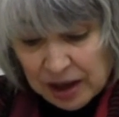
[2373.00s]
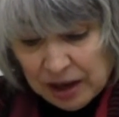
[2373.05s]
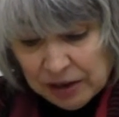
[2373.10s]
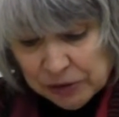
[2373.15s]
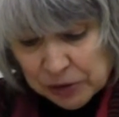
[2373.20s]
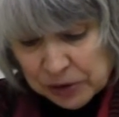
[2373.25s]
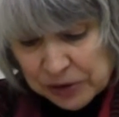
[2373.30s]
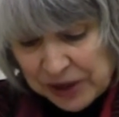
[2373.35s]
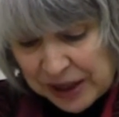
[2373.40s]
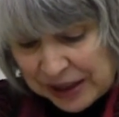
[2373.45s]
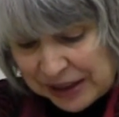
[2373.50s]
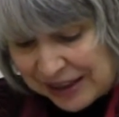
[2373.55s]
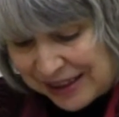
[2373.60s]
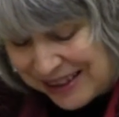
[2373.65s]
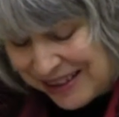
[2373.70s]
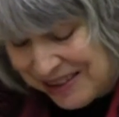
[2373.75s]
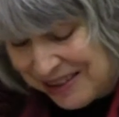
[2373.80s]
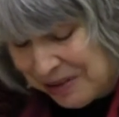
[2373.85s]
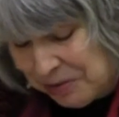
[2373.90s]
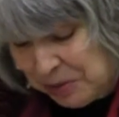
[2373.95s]
For then it
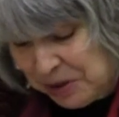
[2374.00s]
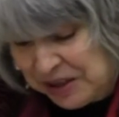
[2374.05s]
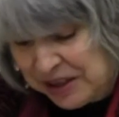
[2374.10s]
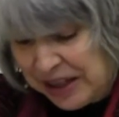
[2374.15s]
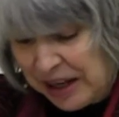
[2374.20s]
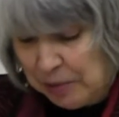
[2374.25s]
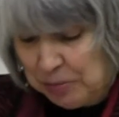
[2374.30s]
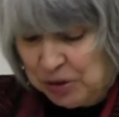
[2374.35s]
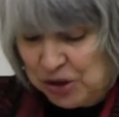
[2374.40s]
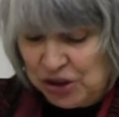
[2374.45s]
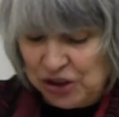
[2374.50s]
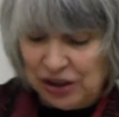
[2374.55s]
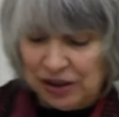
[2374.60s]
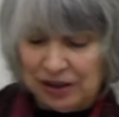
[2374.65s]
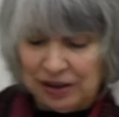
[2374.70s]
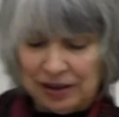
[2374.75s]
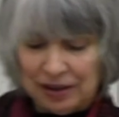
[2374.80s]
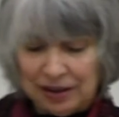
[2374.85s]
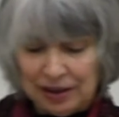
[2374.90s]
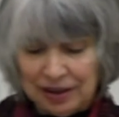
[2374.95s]
is a
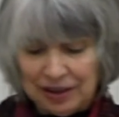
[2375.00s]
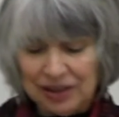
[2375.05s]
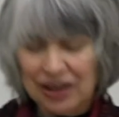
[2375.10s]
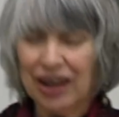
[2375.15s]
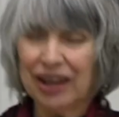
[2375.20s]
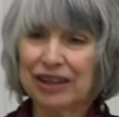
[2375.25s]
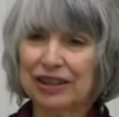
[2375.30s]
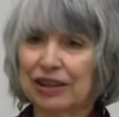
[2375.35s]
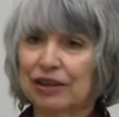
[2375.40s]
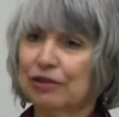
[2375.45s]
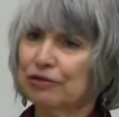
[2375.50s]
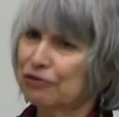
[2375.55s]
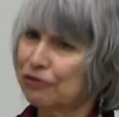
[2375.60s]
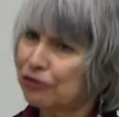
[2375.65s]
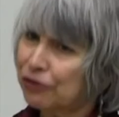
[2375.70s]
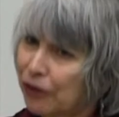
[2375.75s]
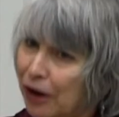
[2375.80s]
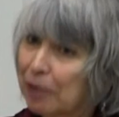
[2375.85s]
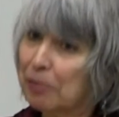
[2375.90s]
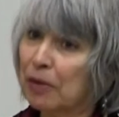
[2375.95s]
redemption, not
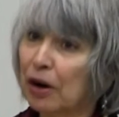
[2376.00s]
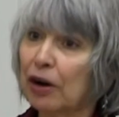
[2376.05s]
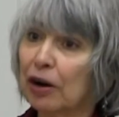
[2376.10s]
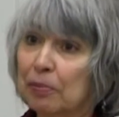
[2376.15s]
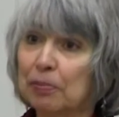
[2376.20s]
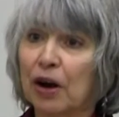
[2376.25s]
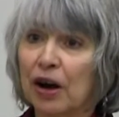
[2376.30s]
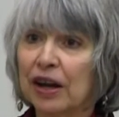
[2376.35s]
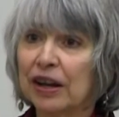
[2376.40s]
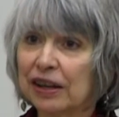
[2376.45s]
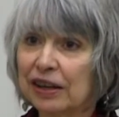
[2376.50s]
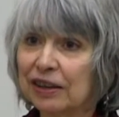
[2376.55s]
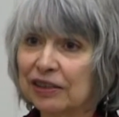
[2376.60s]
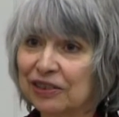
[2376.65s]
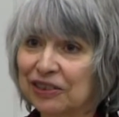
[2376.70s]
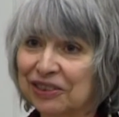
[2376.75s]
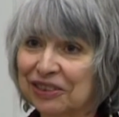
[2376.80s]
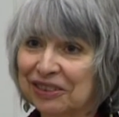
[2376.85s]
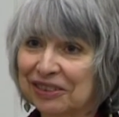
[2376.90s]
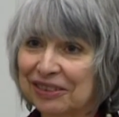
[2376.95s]
from our
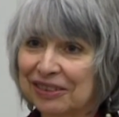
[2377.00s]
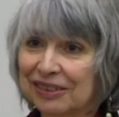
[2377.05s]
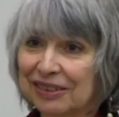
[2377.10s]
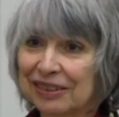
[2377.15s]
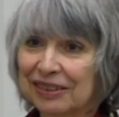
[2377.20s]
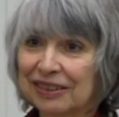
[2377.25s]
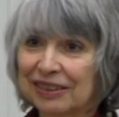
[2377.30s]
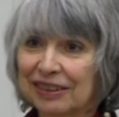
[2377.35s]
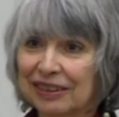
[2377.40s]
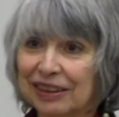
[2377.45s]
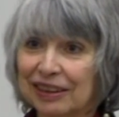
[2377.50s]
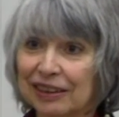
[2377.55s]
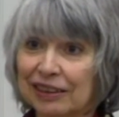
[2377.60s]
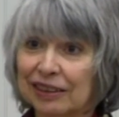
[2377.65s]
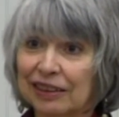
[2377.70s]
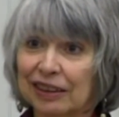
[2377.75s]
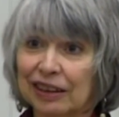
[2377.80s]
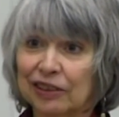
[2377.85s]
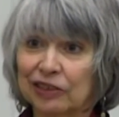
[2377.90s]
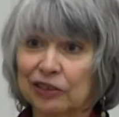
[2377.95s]
bodies,
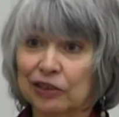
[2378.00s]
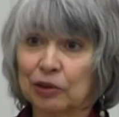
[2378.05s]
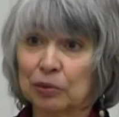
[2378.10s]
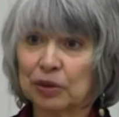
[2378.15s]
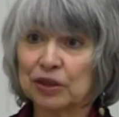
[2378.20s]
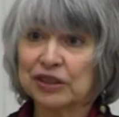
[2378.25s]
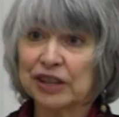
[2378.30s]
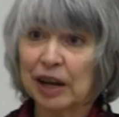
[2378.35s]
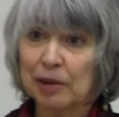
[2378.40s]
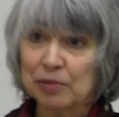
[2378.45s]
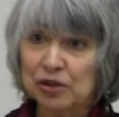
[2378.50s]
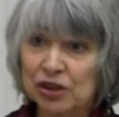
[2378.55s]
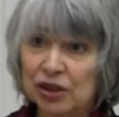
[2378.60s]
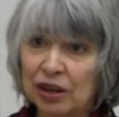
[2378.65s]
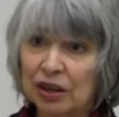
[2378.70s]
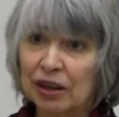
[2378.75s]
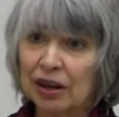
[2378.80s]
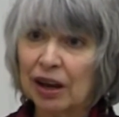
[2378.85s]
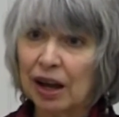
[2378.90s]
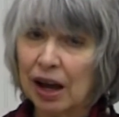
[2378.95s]
it's the
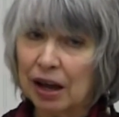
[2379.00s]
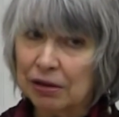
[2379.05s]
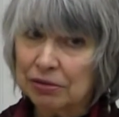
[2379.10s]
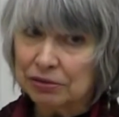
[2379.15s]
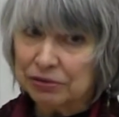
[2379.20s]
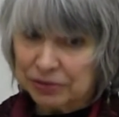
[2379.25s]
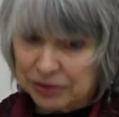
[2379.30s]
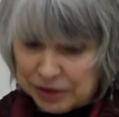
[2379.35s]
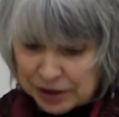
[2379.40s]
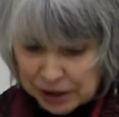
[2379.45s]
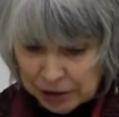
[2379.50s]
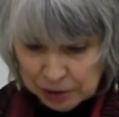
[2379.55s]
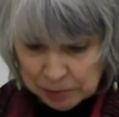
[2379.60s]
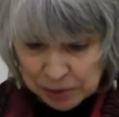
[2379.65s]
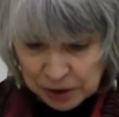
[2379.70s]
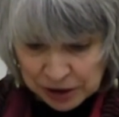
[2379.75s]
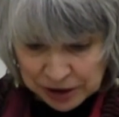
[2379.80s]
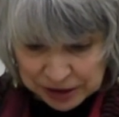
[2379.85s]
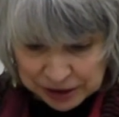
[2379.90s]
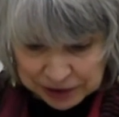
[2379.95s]
redemption of our
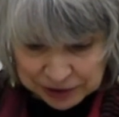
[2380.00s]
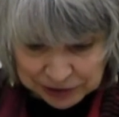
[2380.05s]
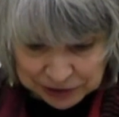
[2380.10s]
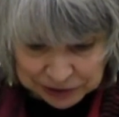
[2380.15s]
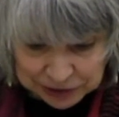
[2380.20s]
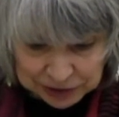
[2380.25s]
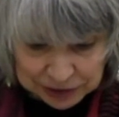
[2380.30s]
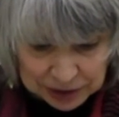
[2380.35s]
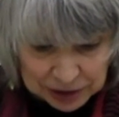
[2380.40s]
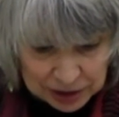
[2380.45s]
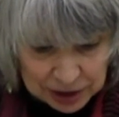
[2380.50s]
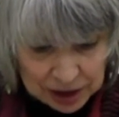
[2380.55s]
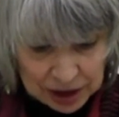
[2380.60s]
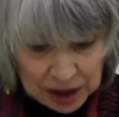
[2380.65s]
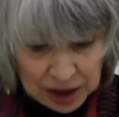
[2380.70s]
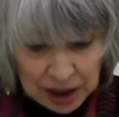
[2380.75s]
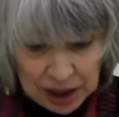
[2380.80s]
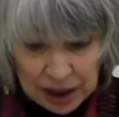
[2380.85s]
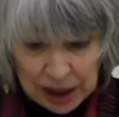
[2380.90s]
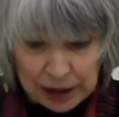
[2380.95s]
bodies,
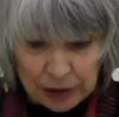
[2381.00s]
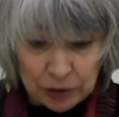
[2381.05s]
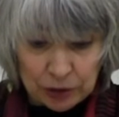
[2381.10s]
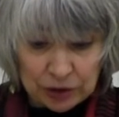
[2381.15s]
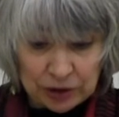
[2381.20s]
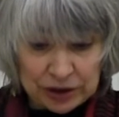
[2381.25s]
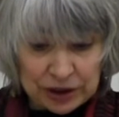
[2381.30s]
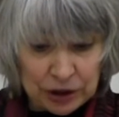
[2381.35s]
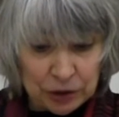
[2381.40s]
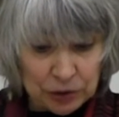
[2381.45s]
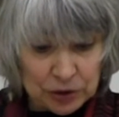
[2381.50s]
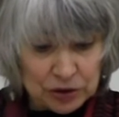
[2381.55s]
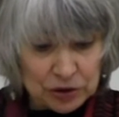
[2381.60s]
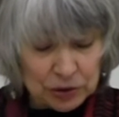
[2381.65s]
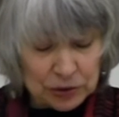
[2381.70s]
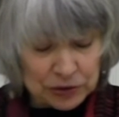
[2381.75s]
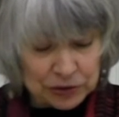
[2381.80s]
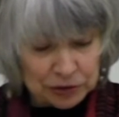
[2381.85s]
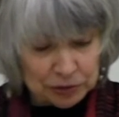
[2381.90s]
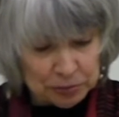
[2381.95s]
our
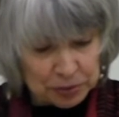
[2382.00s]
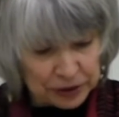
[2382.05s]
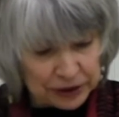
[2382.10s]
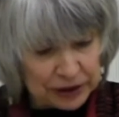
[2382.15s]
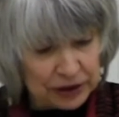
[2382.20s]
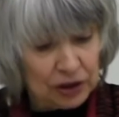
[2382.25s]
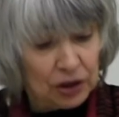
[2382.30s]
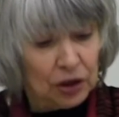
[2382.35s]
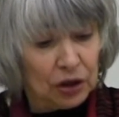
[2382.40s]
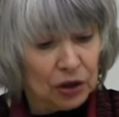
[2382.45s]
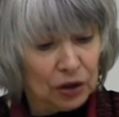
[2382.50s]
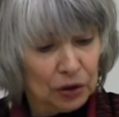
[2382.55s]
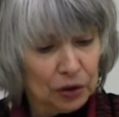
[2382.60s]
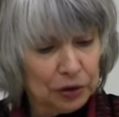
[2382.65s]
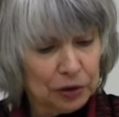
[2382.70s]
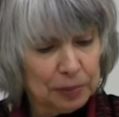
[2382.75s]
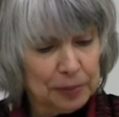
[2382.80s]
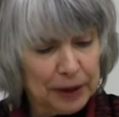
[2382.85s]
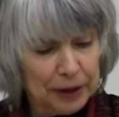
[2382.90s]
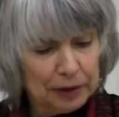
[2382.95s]
irreducibly
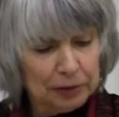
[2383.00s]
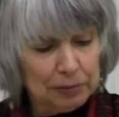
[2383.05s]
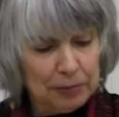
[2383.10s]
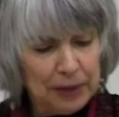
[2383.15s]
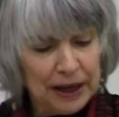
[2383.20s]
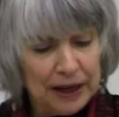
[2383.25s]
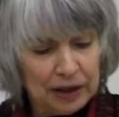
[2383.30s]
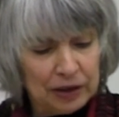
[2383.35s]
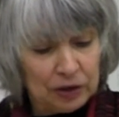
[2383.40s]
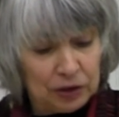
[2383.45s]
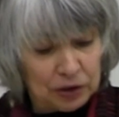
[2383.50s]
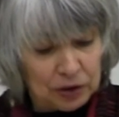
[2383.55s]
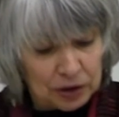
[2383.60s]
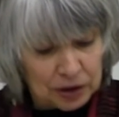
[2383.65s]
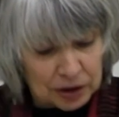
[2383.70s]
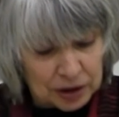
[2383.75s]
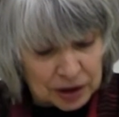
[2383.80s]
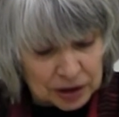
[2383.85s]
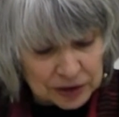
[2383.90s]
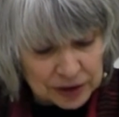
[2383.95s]
earthbound matter
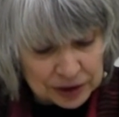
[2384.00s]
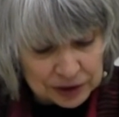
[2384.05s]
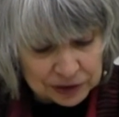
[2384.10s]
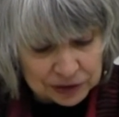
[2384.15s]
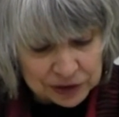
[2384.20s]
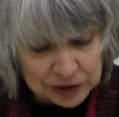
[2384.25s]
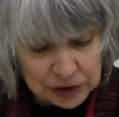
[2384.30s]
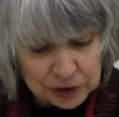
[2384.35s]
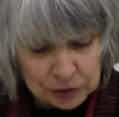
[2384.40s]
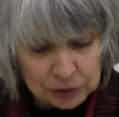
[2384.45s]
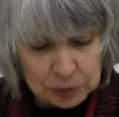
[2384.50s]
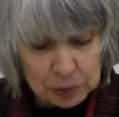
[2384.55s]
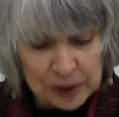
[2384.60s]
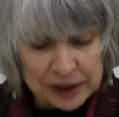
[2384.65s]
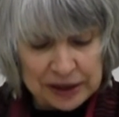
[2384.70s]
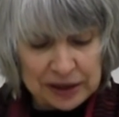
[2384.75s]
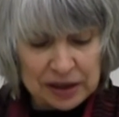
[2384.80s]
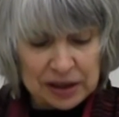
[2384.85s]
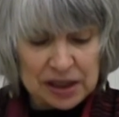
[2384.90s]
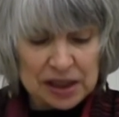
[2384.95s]
that is here
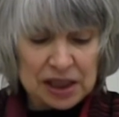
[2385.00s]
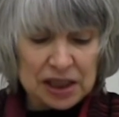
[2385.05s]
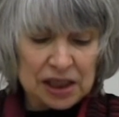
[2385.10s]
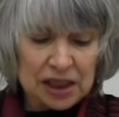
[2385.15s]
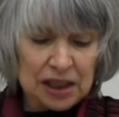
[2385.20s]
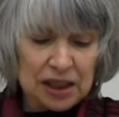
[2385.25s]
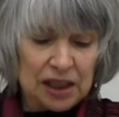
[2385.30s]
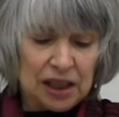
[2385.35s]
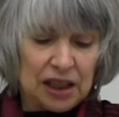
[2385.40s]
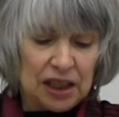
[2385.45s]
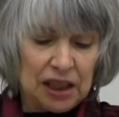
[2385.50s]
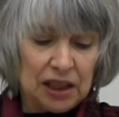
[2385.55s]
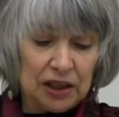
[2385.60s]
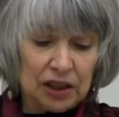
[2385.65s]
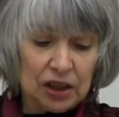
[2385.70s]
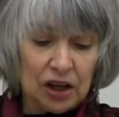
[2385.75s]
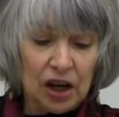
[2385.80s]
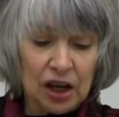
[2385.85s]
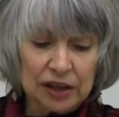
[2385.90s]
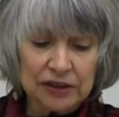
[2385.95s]
awaited in the
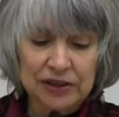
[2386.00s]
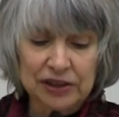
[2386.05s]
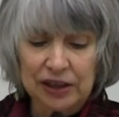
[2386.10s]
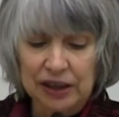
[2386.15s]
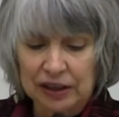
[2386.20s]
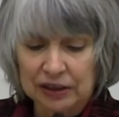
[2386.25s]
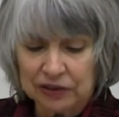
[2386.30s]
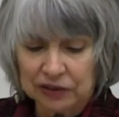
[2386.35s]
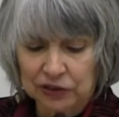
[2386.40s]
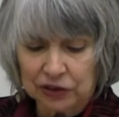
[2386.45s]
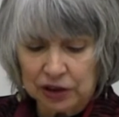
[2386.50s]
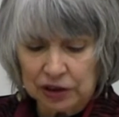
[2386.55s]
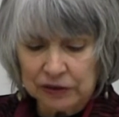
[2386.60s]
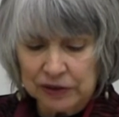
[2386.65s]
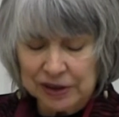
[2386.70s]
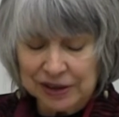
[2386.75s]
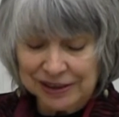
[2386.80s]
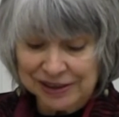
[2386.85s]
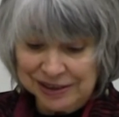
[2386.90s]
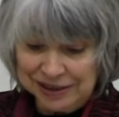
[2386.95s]
context of
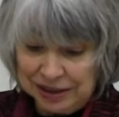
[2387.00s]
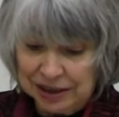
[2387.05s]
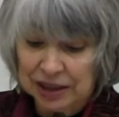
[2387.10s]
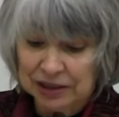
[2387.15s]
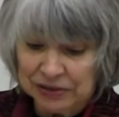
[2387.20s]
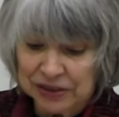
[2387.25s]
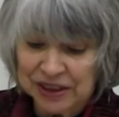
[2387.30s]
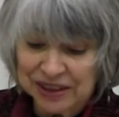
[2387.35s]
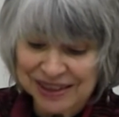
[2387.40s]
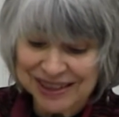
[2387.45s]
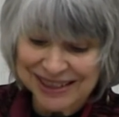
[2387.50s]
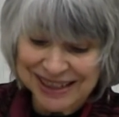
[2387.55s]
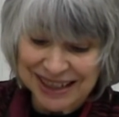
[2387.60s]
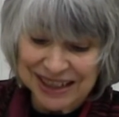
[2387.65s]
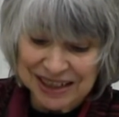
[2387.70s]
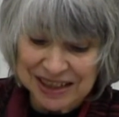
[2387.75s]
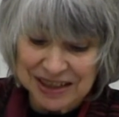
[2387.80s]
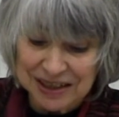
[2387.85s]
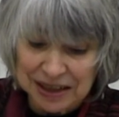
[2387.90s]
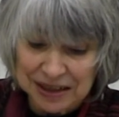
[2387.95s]
an, of an
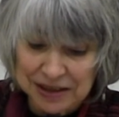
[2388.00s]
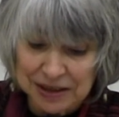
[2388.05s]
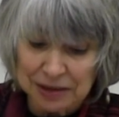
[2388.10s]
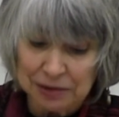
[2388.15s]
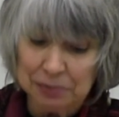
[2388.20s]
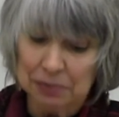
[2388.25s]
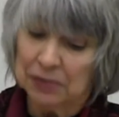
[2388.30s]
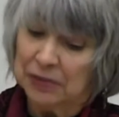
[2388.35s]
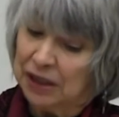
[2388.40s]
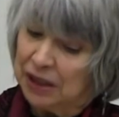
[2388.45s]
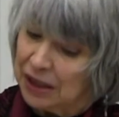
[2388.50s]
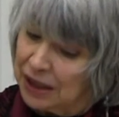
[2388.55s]
asceticism